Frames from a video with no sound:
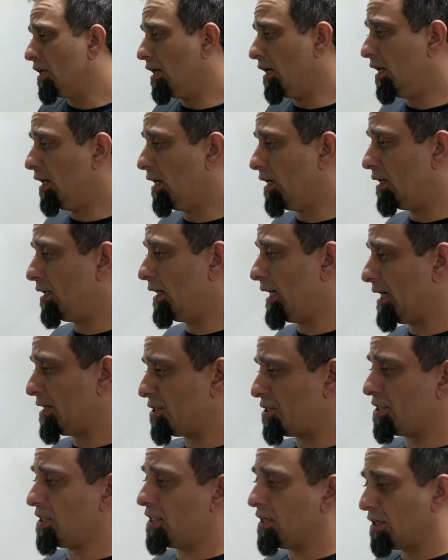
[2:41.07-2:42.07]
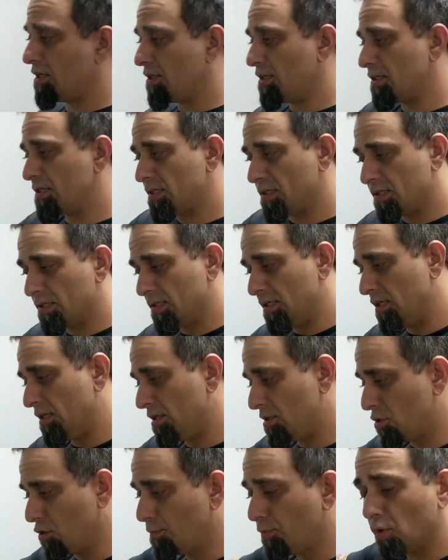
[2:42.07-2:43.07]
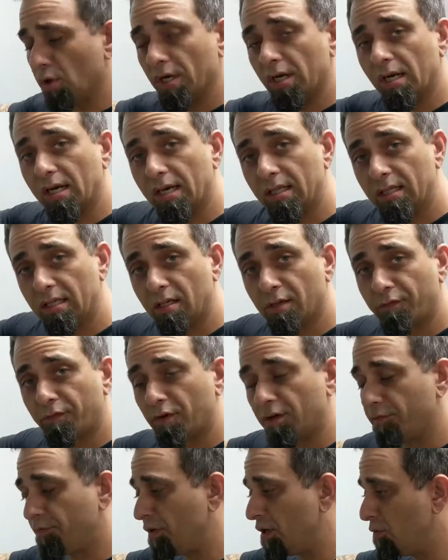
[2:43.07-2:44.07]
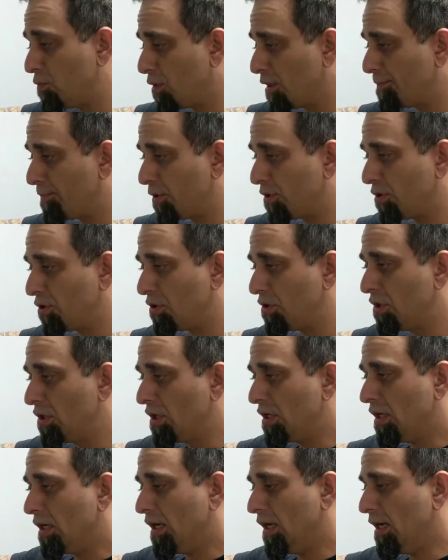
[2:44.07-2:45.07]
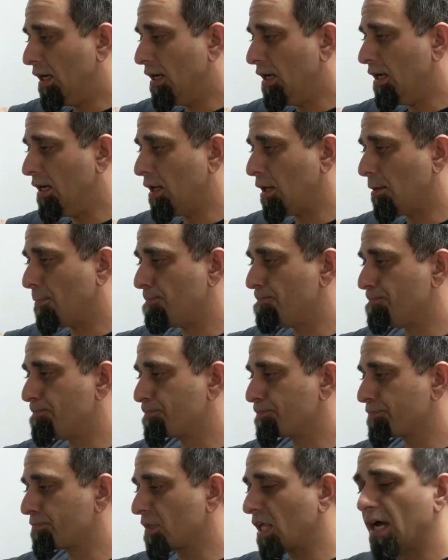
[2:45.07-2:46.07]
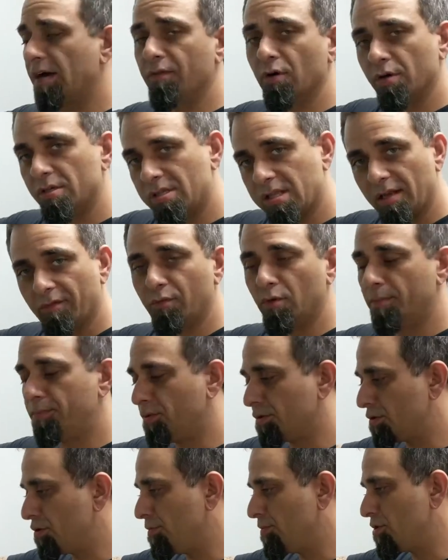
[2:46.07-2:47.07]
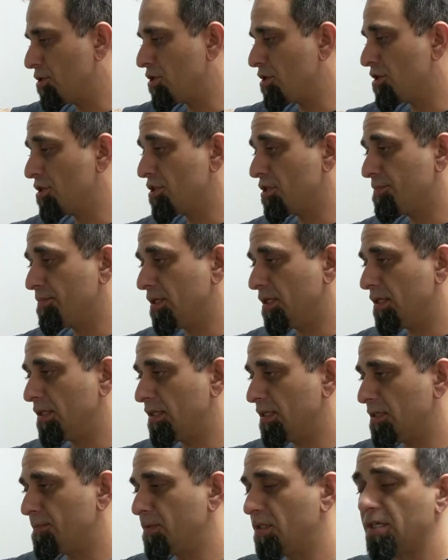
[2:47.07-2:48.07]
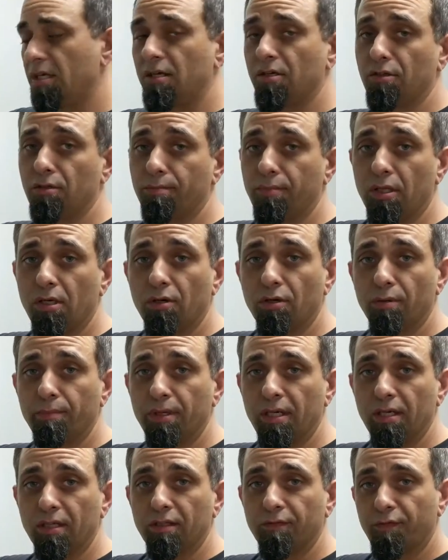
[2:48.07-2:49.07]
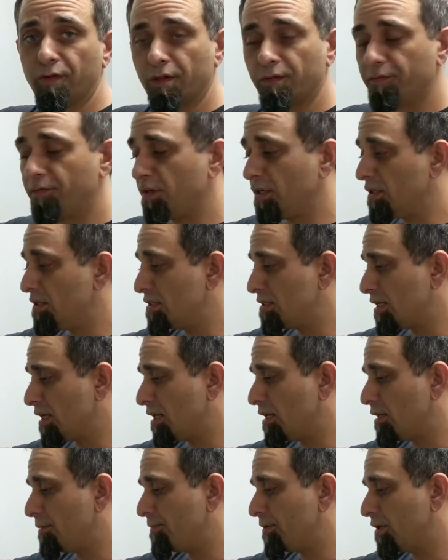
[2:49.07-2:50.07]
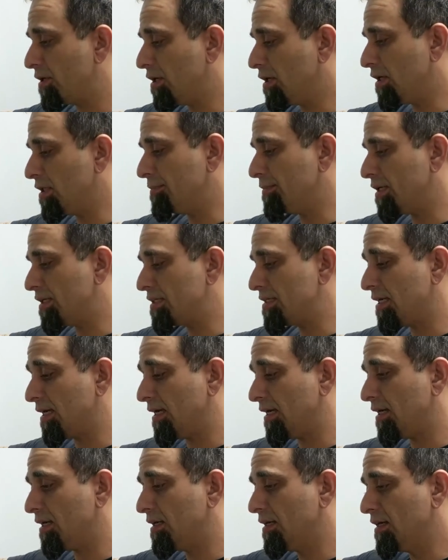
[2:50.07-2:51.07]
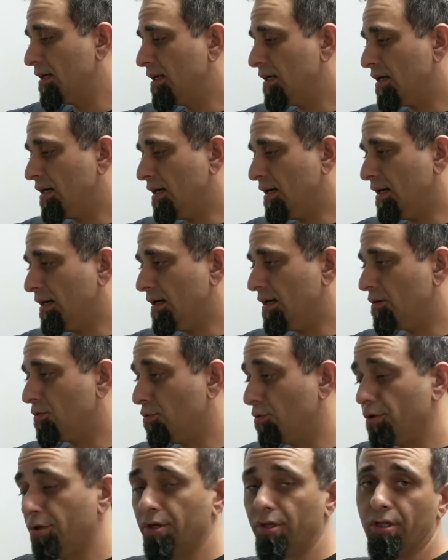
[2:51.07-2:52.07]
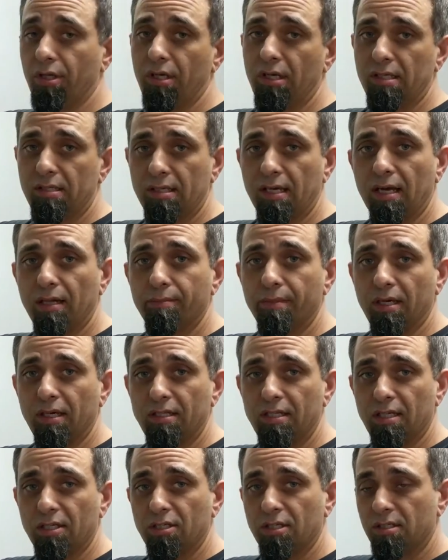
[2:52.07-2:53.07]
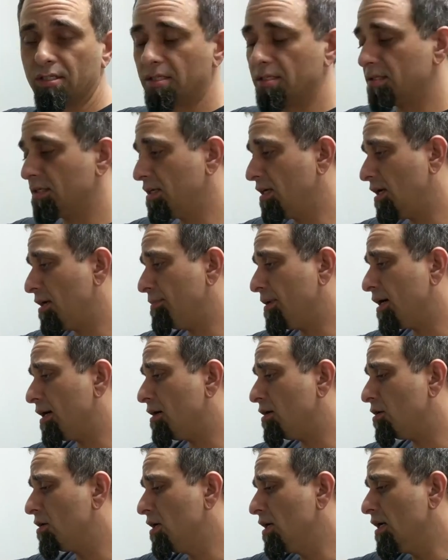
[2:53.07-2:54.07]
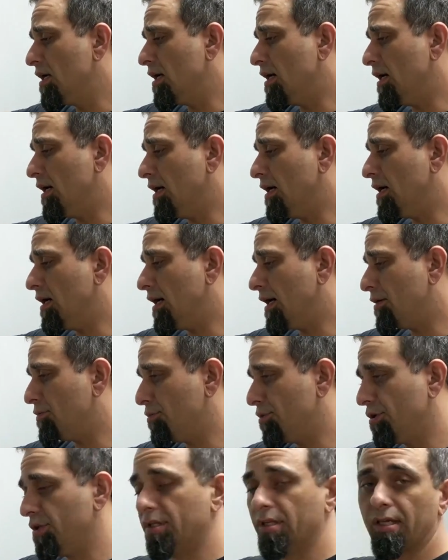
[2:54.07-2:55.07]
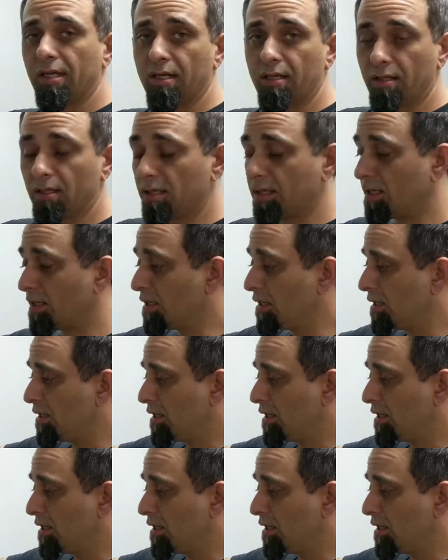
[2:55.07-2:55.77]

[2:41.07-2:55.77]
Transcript: Uh, as you see here, this is the 2.9 liter front feed Whipple. Um, I've always loved Whipple superchargers, but this particular blower being the front feed setup on the Mustang uh, really has gotten my attention since it came out. Uh, I really like it a lot.